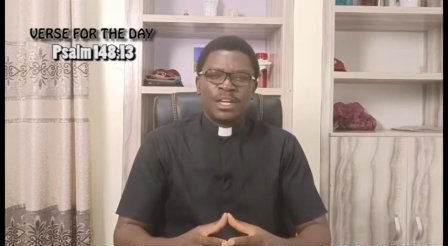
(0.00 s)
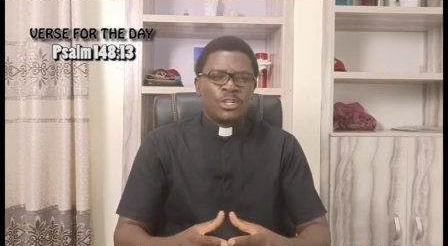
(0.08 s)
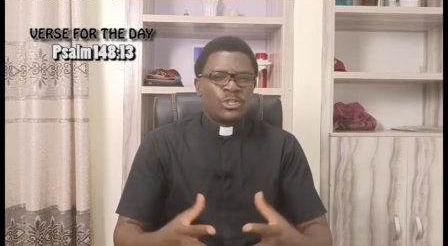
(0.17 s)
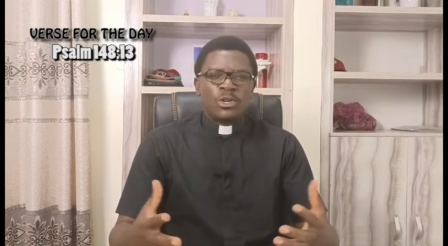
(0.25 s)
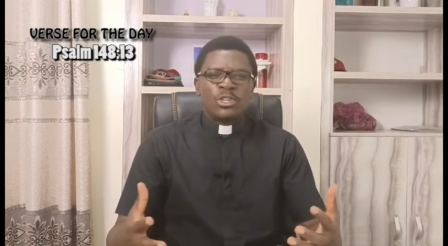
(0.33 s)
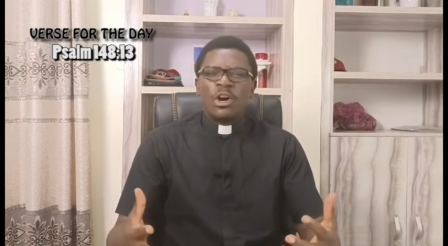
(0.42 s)

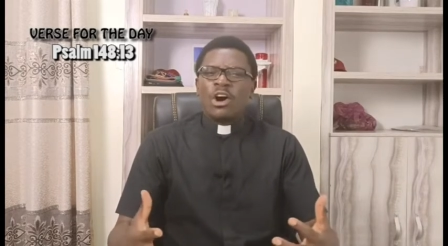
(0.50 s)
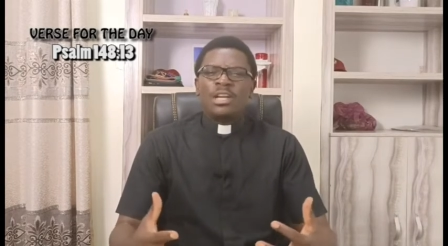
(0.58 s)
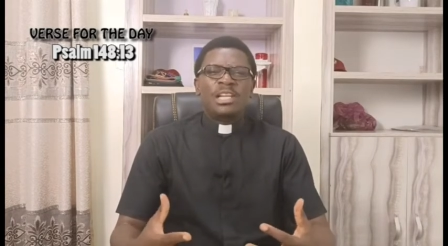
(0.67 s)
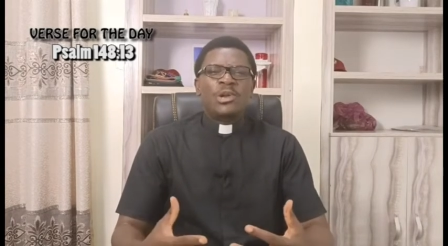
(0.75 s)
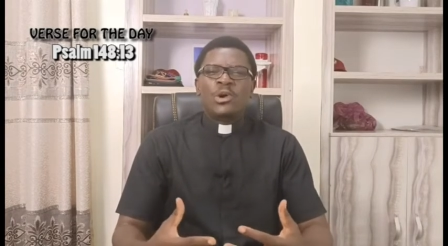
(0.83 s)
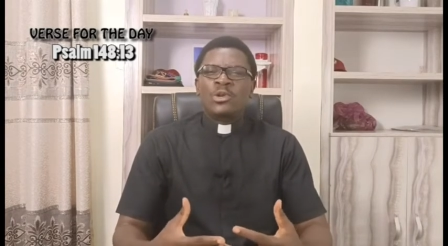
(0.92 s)
So
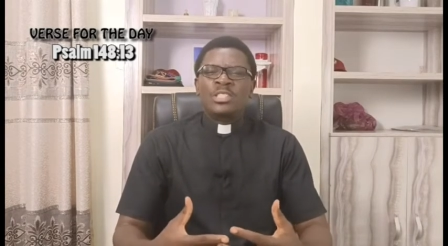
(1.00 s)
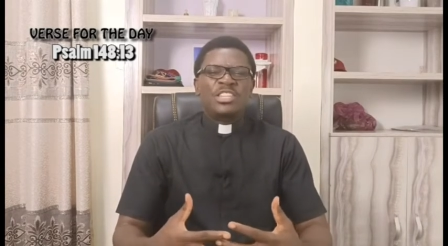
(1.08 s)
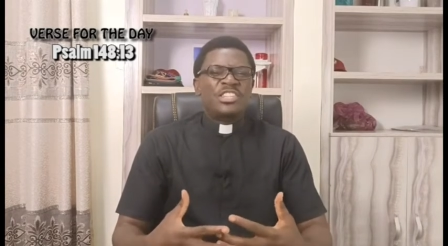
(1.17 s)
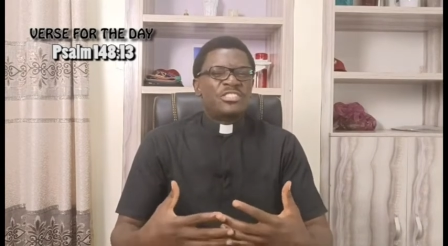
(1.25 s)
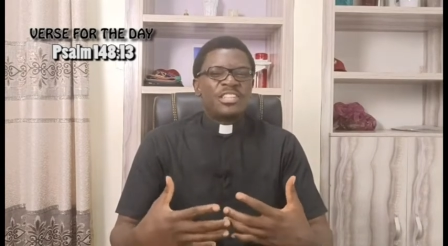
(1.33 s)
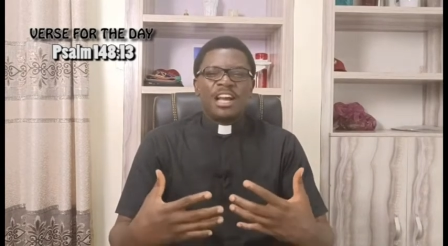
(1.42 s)
God alone
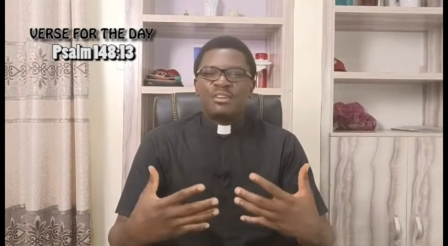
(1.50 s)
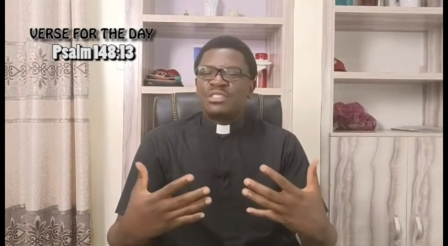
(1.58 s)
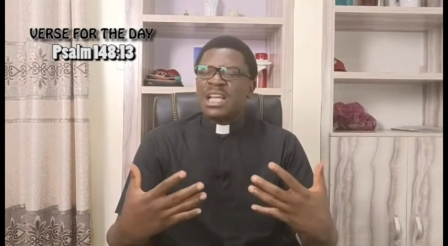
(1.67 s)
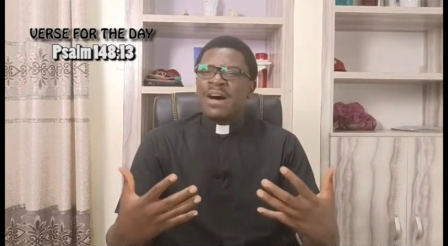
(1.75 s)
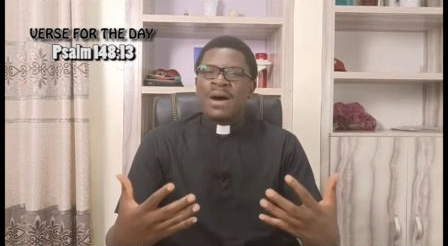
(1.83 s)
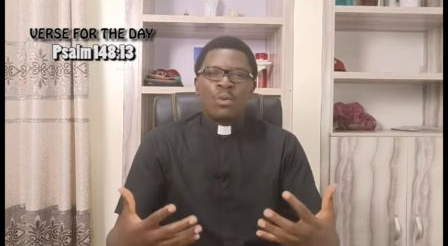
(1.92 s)

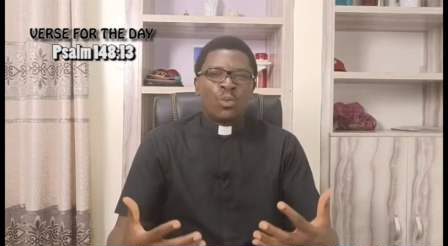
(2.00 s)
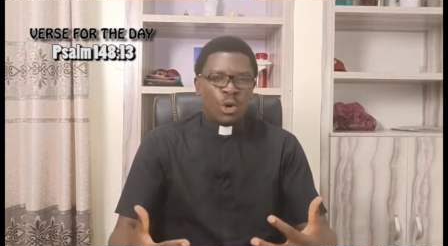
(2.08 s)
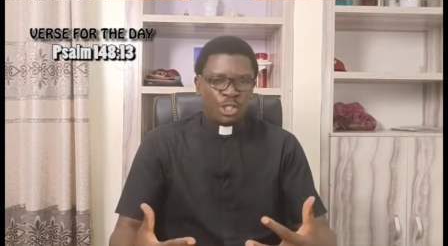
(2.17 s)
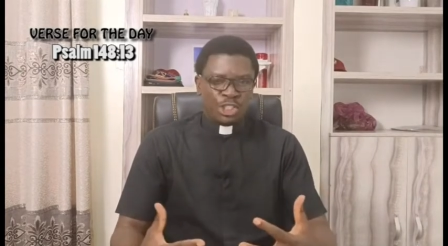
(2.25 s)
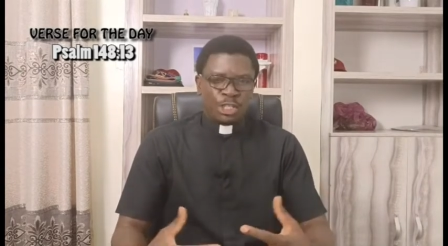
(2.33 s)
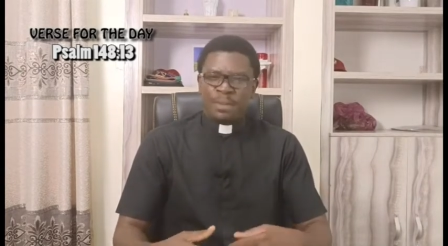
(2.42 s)
deserves our
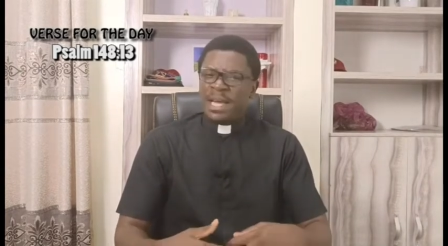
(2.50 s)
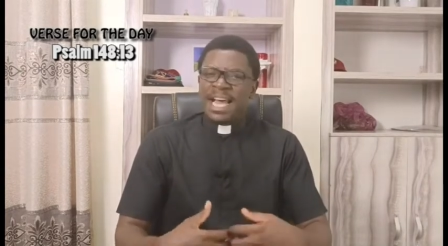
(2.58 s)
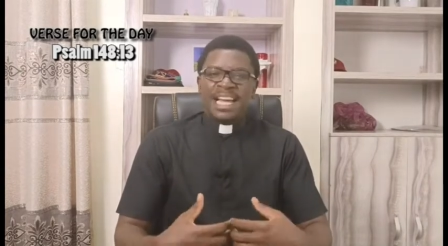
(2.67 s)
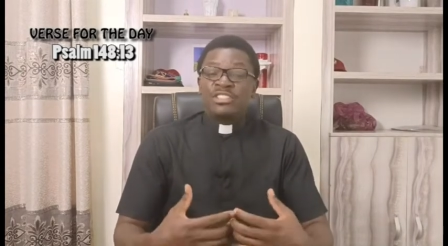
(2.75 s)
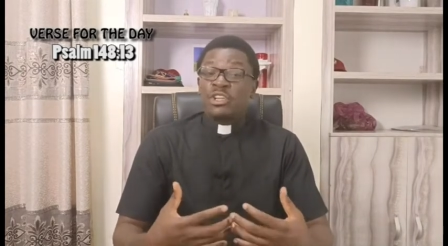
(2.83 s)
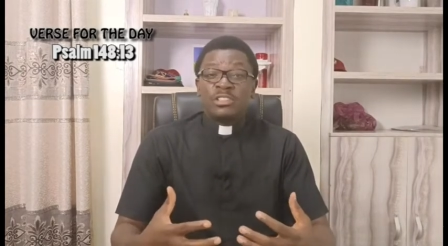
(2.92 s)
worship,
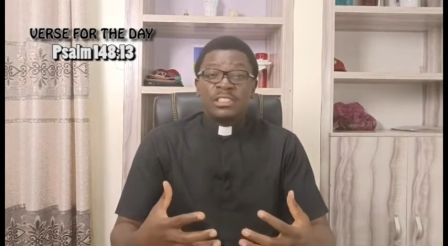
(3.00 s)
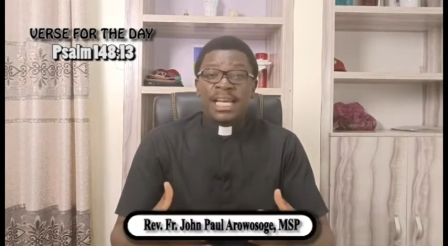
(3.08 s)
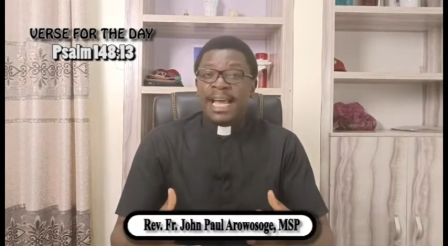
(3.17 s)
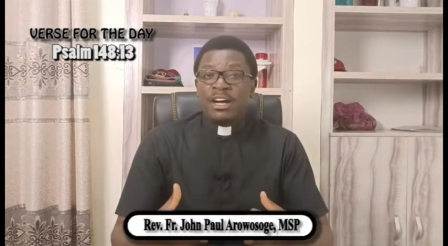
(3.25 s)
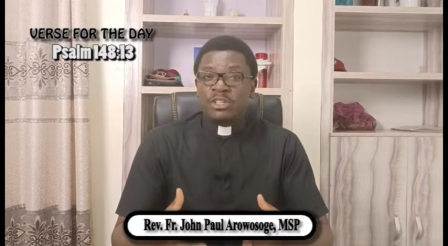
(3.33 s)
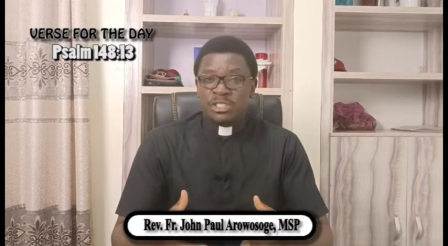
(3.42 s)
and
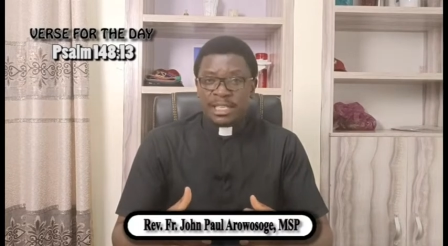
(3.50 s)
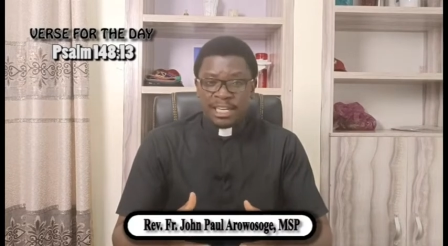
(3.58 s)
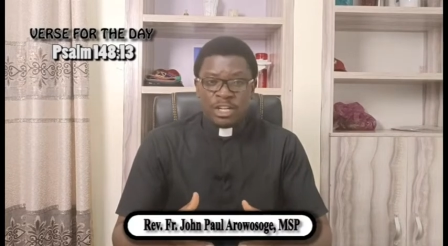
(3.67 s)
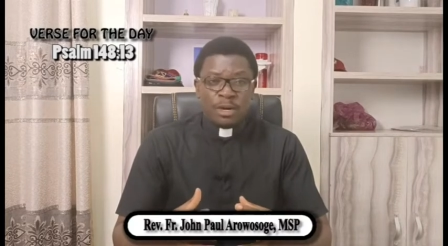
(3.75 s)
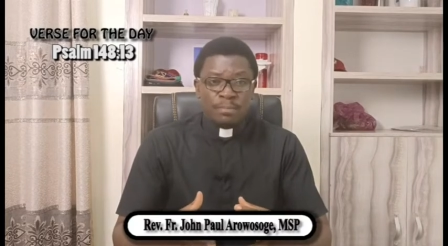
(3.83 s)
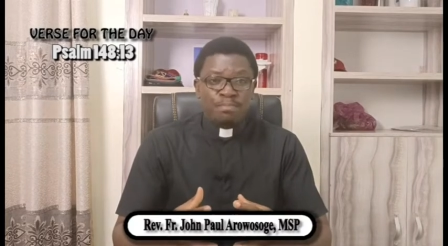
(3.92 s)
nothing else
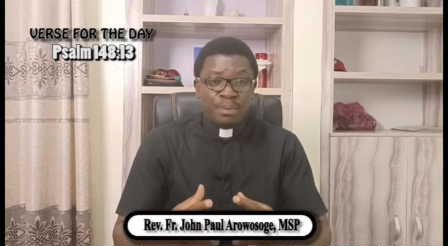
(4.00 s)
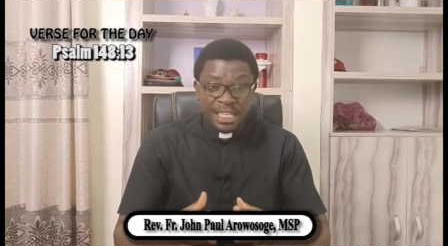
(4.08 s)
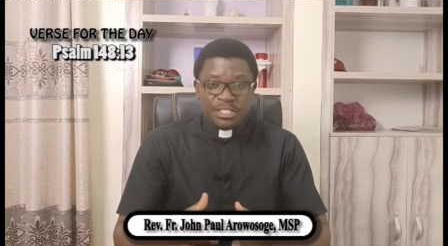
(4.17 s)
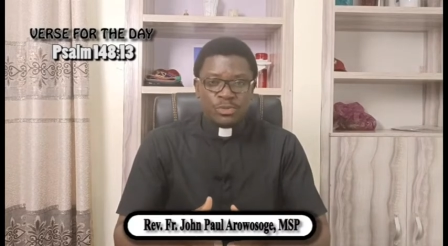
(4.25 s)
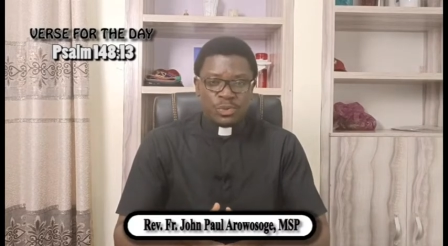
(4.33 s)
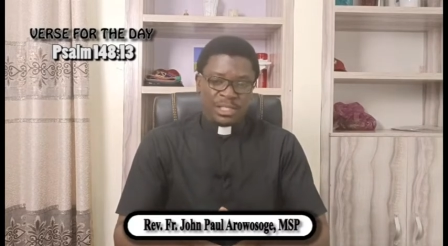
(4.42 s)
can
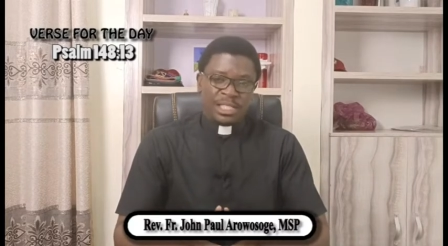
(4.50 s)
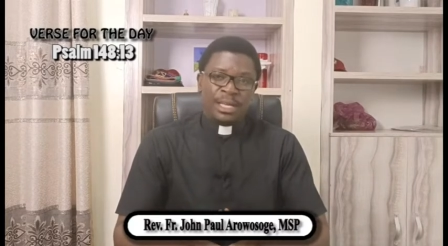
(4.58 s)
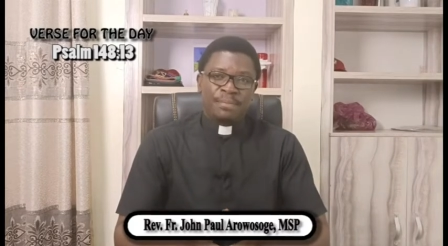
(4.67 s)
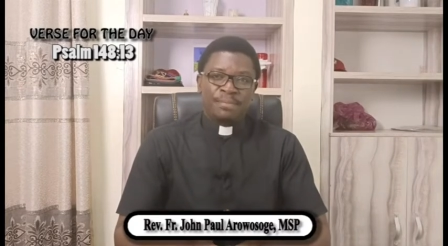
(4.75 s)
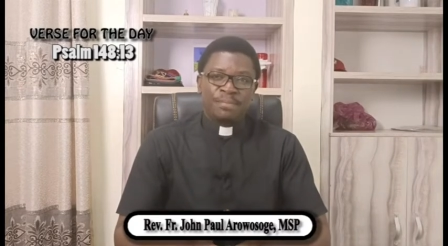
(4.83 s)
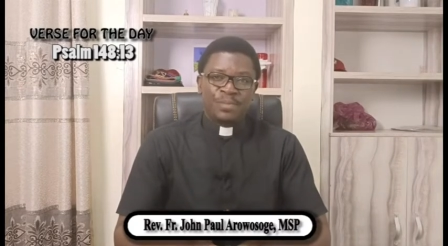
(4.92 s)
compete with
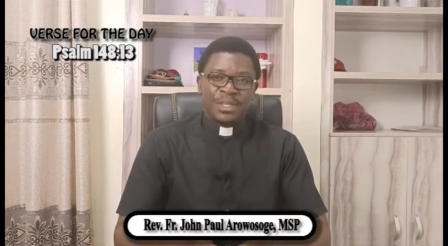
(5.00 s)
him.